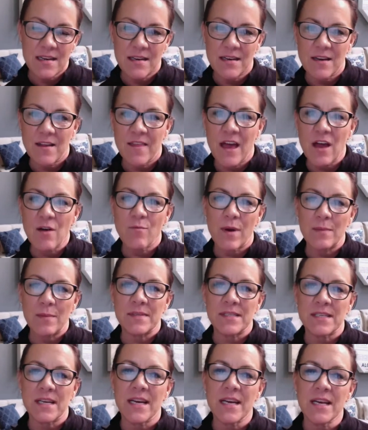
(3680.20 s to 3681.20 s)
that
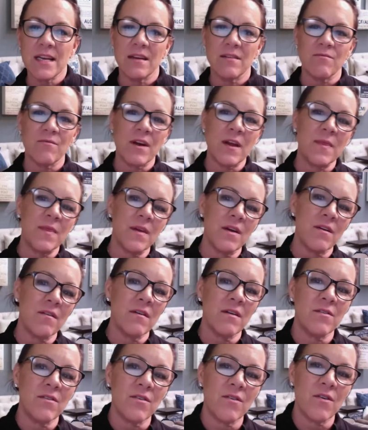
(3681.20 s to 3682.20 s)
website, and right
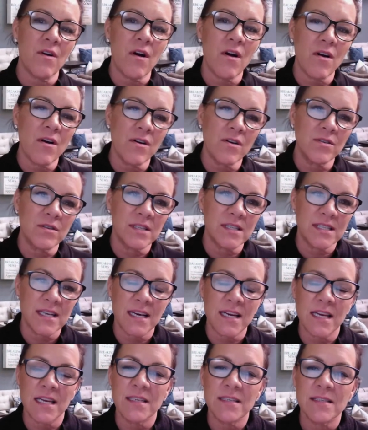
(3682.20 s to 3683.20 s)
there under our
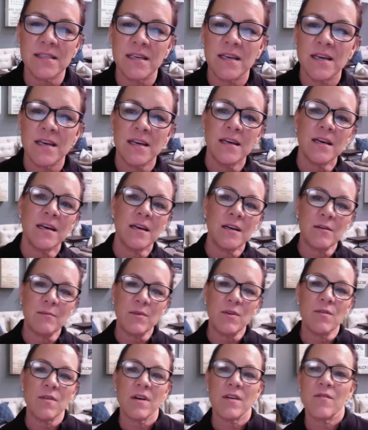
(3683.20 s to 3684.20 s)
studies,
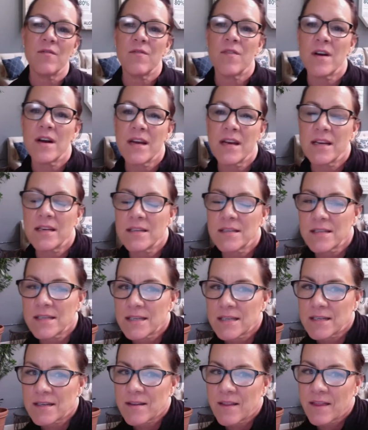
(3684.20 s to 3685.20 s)
you can find
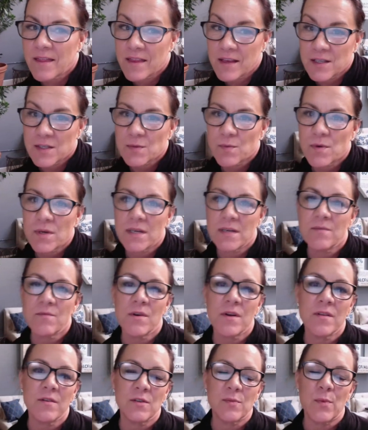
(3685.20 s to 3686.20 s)
this one
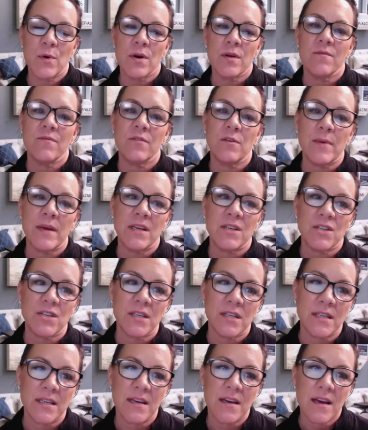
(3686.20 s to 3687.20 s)
where there's more
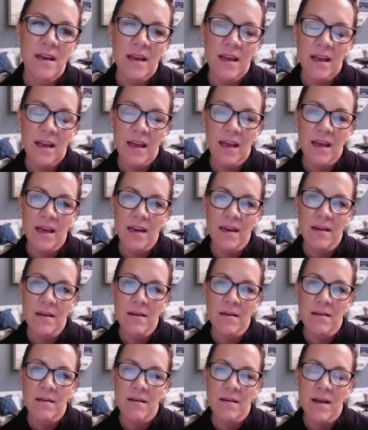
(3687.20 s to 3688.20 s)
information and
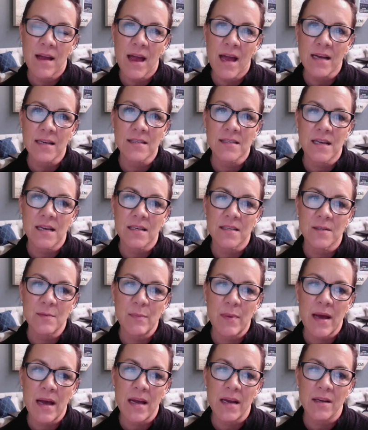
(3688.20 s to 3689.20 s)
access
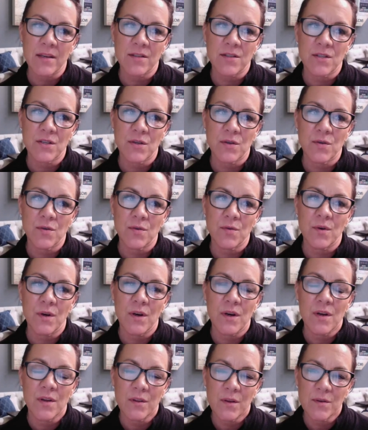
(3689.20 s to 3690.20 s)
back to
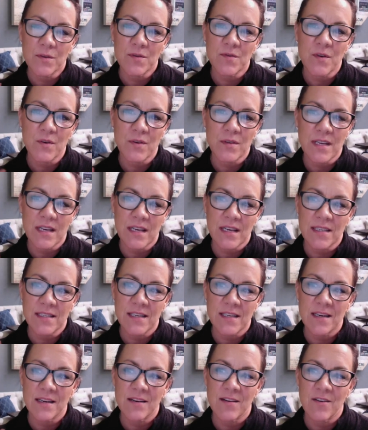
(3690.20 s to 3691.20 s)
those folks, like I
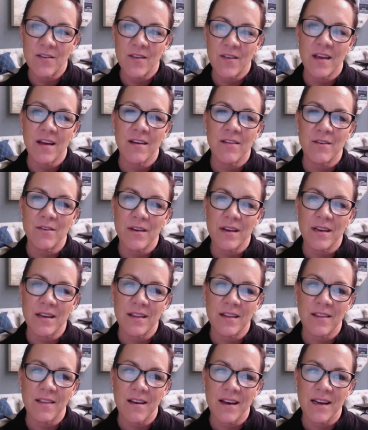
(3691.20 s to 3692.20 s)
said, on the other end
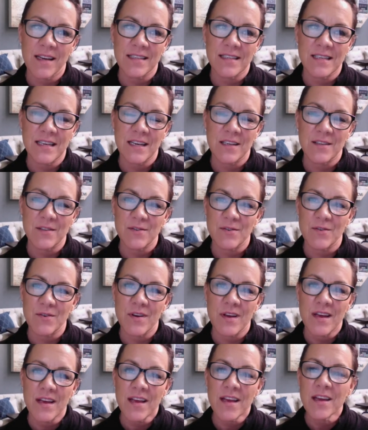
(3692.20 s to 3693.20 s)
of the line to
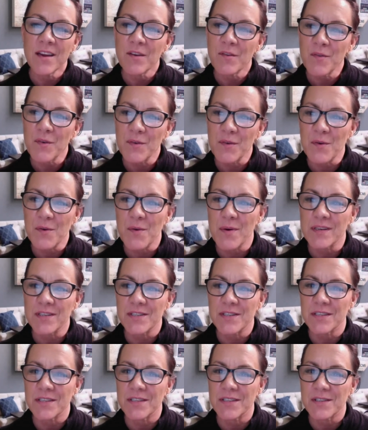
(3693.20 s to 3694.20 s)
answer any further
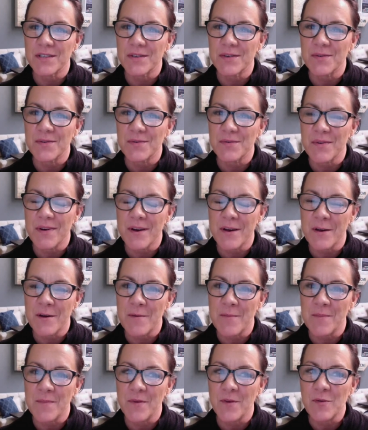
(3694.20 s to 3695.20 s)
questions you
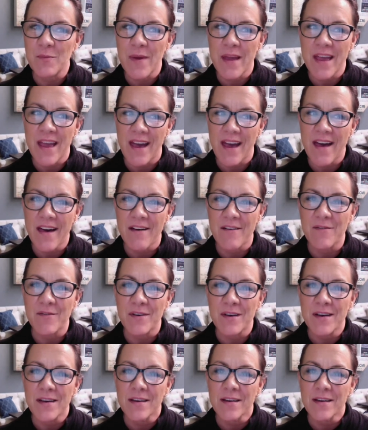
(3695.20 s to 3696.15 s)
may have